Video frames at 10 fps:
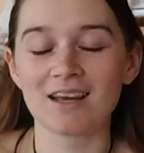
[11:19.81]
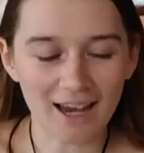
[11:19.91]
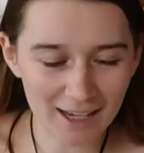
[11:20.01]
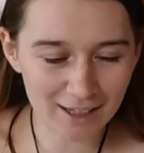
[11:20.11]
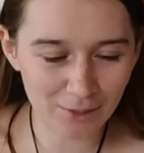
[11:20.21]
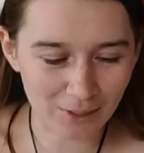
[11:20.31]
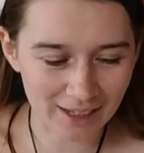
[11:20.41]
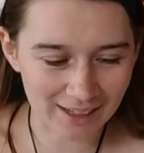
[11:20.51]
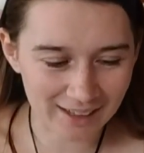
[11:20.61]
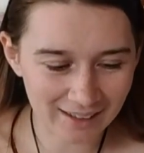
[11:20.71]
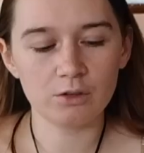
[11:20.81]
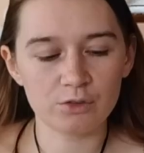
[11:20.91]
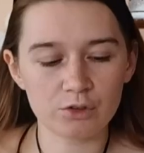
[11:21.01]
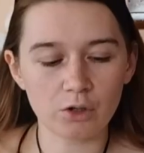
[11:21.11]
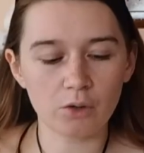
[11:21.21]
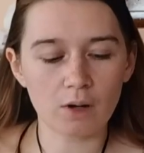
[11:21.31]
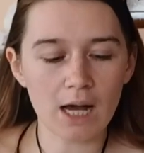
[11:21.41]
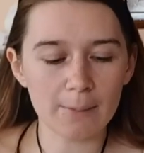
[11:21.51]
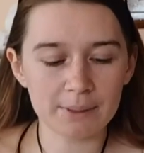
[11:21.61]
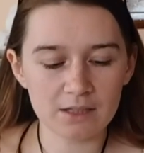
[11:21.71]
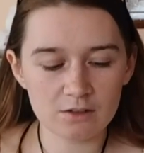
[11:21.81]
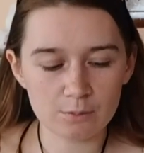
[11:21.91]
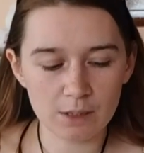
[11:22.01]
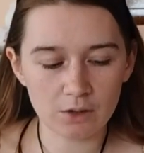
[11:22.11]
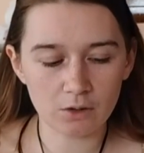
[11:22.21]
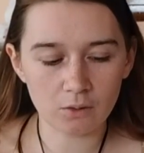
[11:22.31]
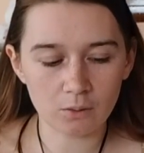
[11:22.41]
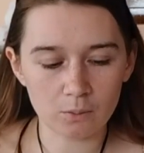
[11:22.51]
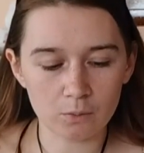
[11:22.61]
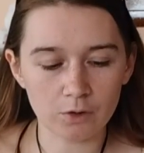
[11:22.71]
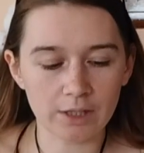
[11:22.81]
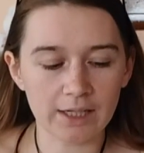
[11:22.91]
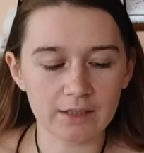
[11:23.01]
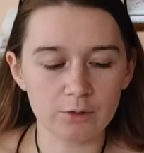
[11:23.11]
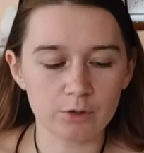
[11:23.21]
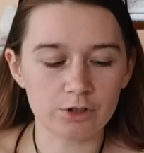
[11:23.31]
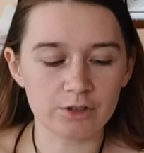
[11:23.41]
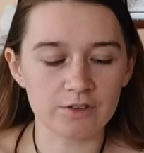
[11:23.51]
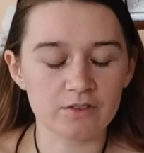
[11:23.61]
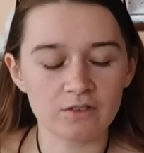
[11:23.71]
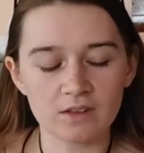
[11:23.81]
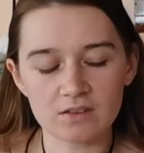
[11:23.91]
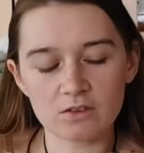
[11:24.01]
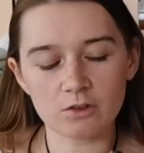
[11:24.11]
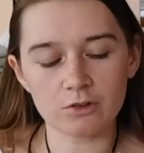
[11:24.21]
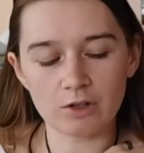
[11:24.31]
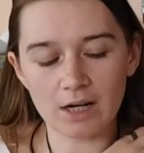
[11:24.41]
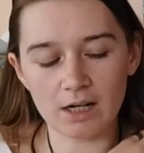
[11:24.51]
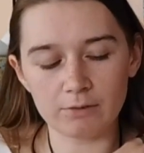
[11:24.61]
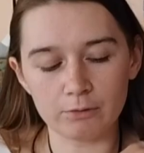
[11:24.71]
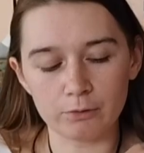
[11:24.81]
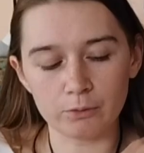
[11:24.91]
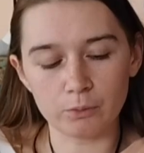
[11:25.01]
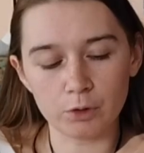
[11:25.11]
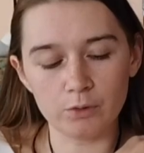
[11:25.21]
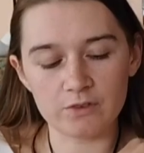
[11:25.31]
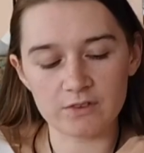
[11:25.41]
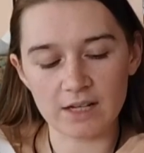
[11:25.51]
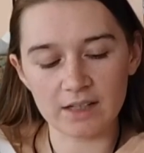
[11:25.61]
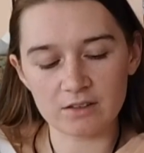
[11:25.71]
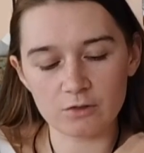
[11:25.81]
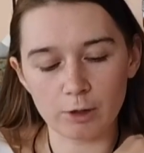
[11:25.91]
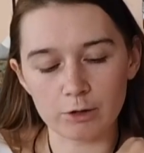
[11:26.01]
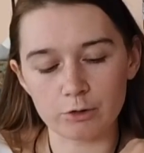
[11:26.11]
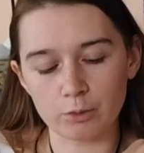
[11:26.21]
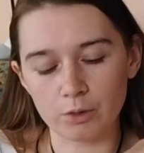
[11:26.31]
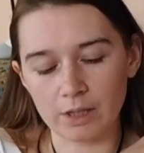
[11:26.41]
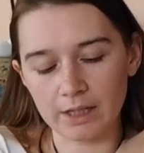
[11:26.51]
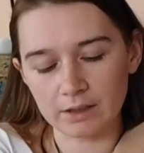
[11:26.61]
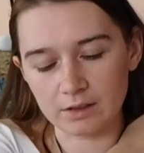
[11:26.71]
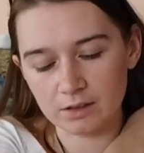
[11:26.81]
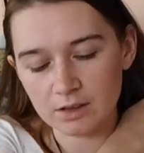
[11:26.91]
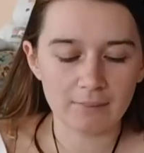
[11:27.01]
Anyway, so Hopkins Mill, Rhode Island, this is also off of Route 6, Foster, Rhode Island,